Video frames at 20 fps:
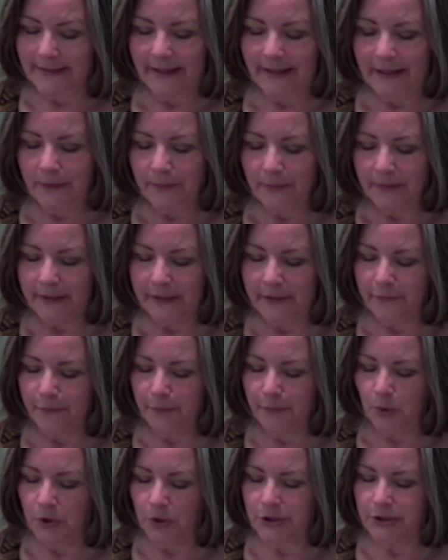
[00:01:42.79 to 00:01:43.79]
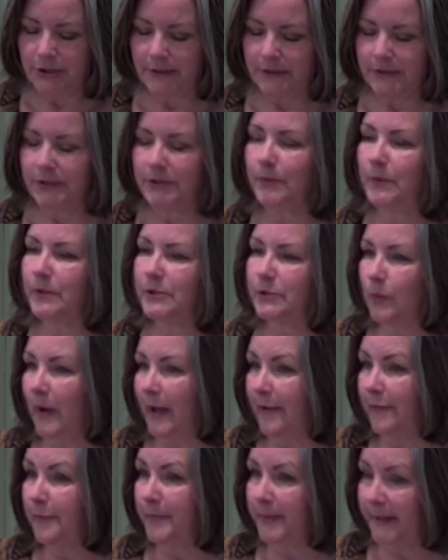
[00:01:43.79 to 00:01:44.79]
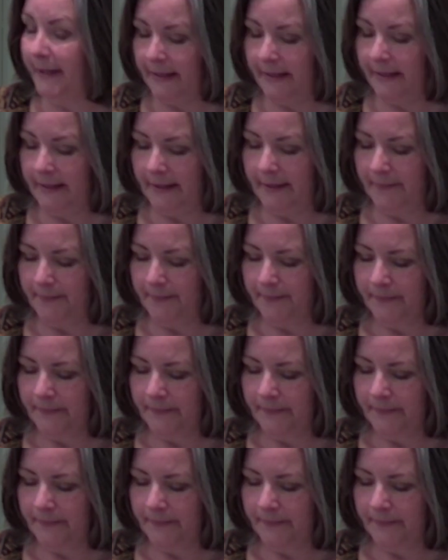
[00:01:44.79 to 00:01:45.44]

he would give portions to his wife Peninnah